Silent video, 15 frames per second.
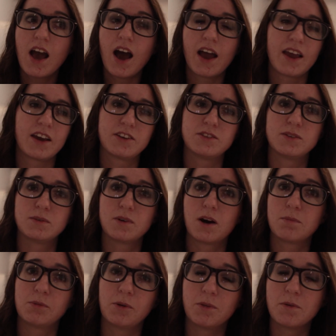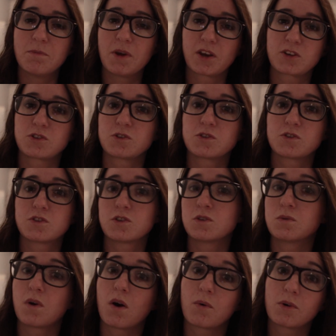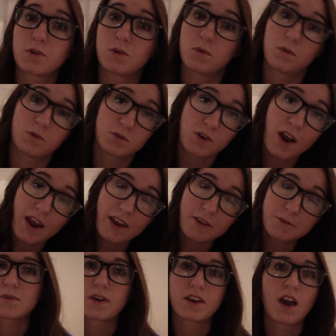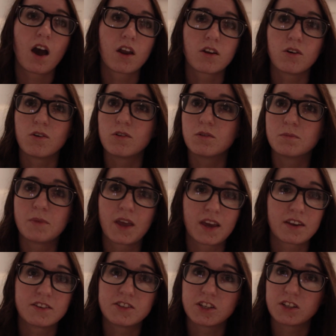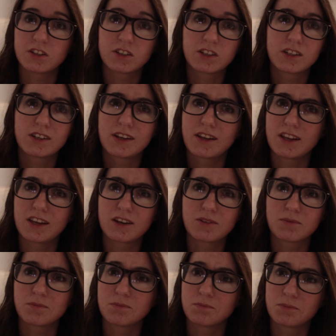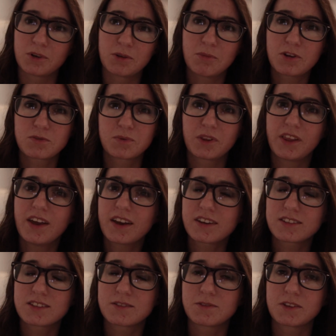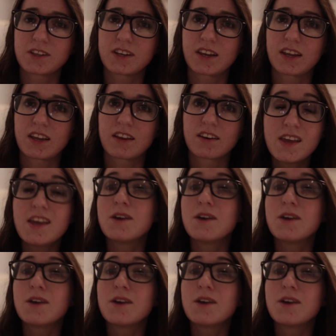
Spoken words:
I had to upload the pictures to our Google Drive. I got home, had dinner, and pretty much relaxed for the night.